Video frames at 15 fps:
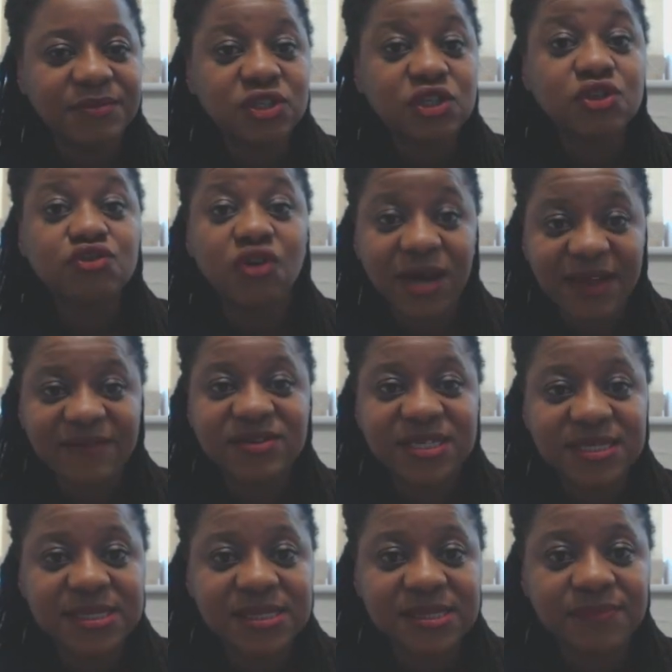strong
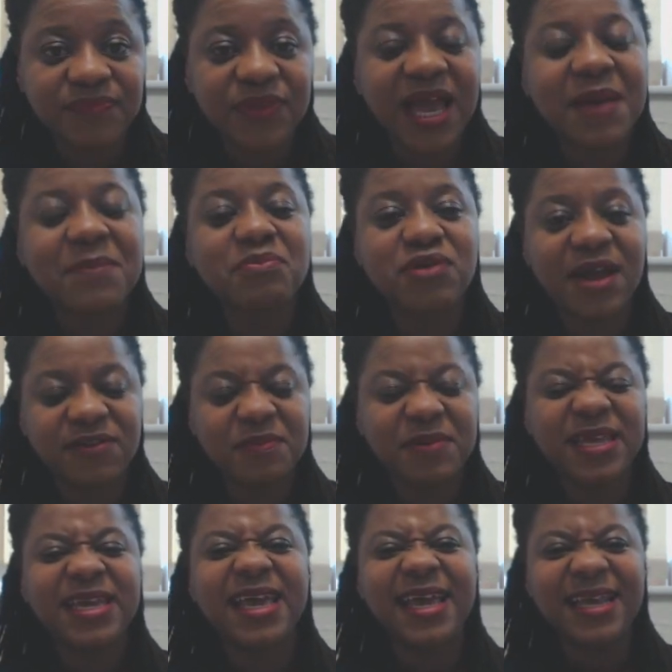evidence, and
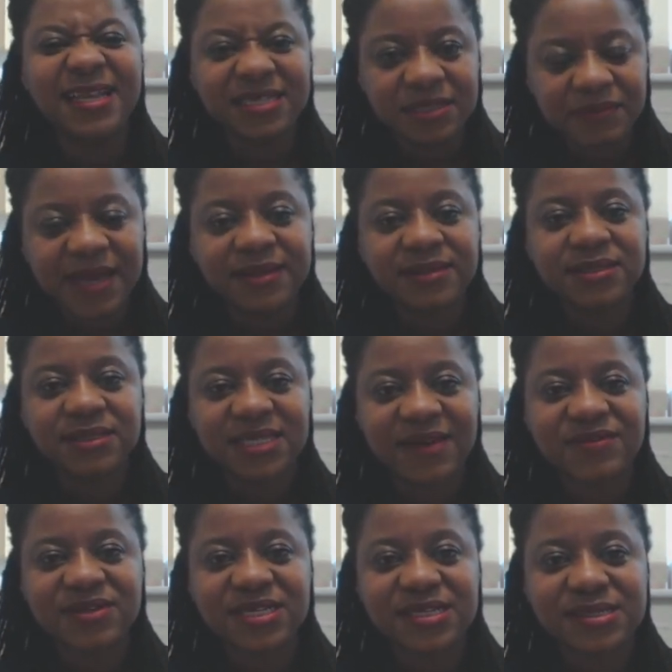preferably independent
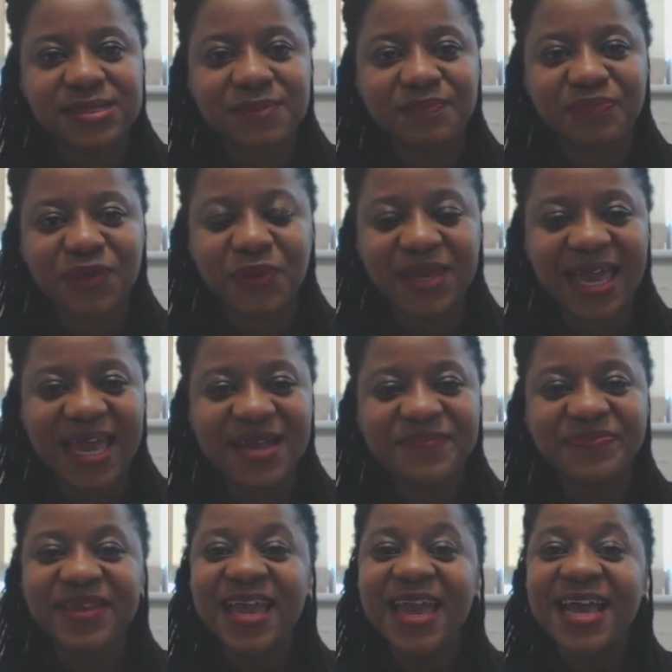evidence. Okay,
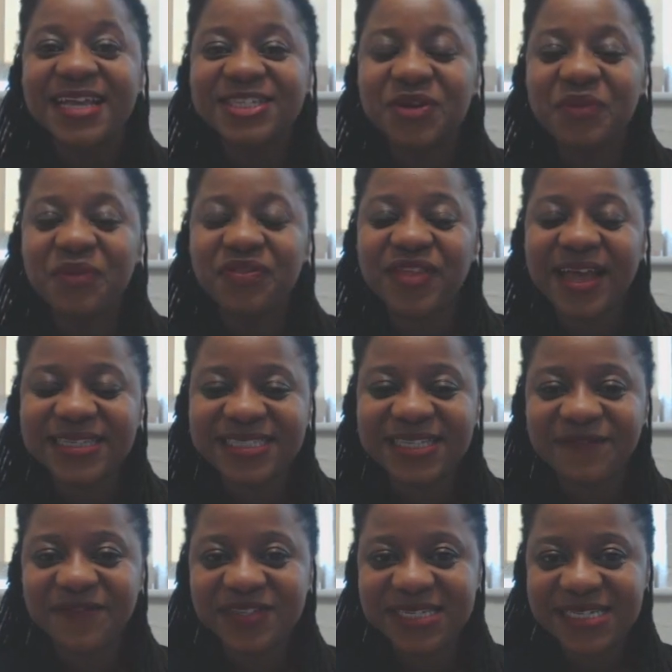so that's
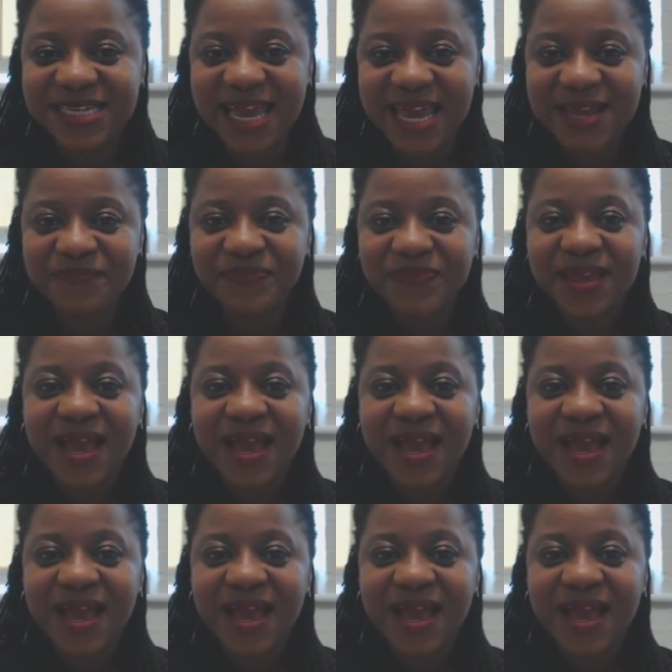it for today.